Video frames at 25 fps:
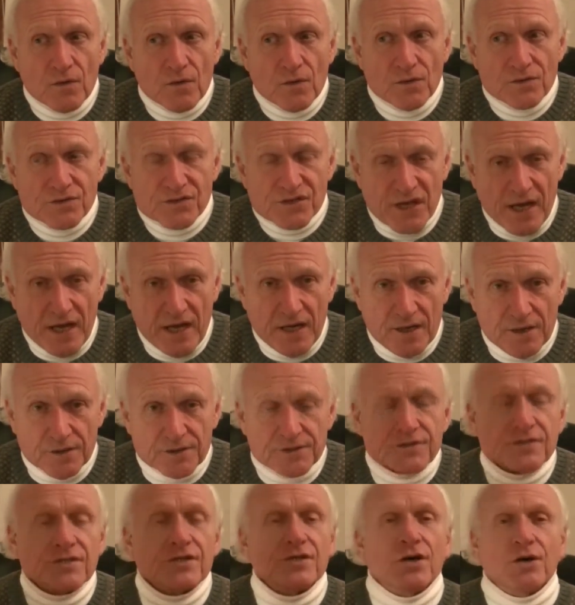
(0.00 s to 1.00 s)

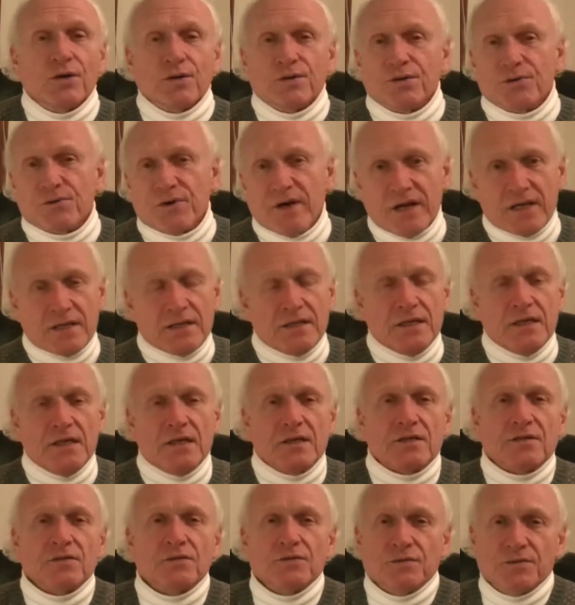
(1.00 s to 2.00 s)
sales go directly
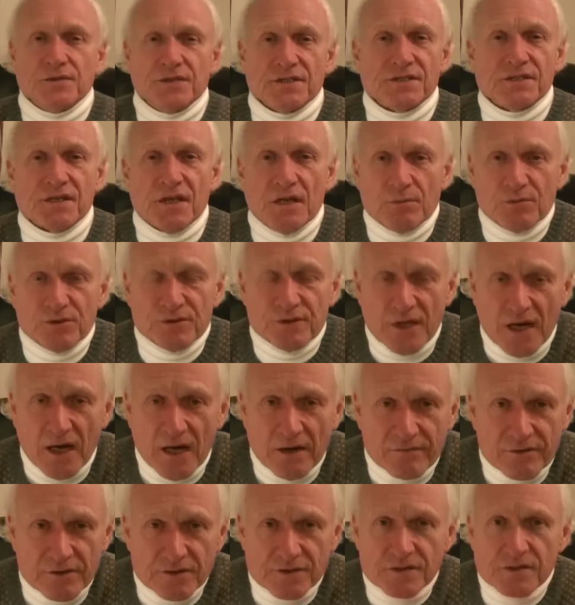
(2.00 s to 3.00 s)
to disabled
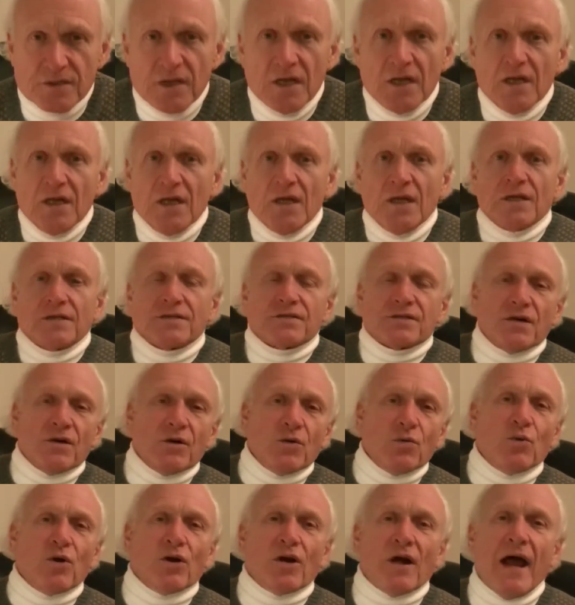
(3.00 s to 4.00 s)
divers. So
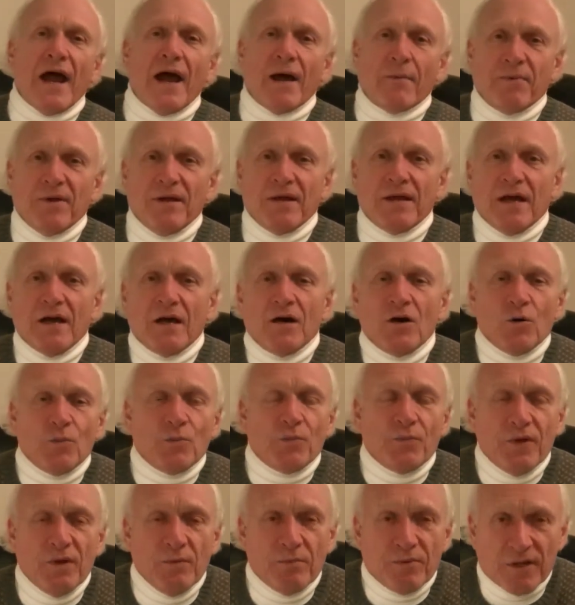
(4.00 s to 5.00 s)
we're happy to
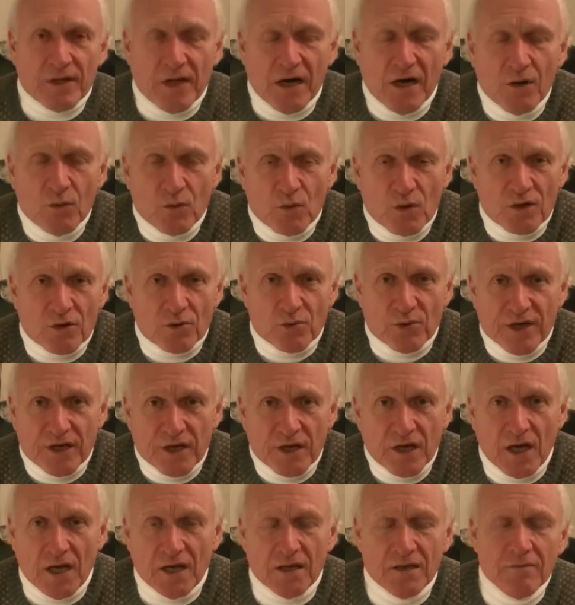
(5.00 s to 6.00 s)
help people out where we
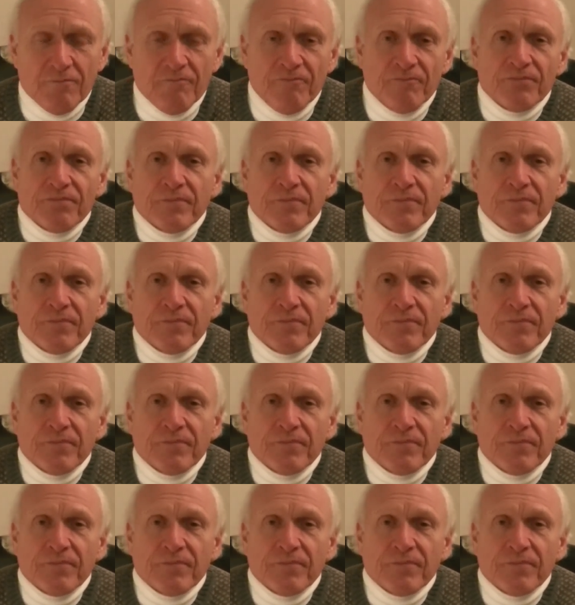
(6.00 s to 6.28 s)
can.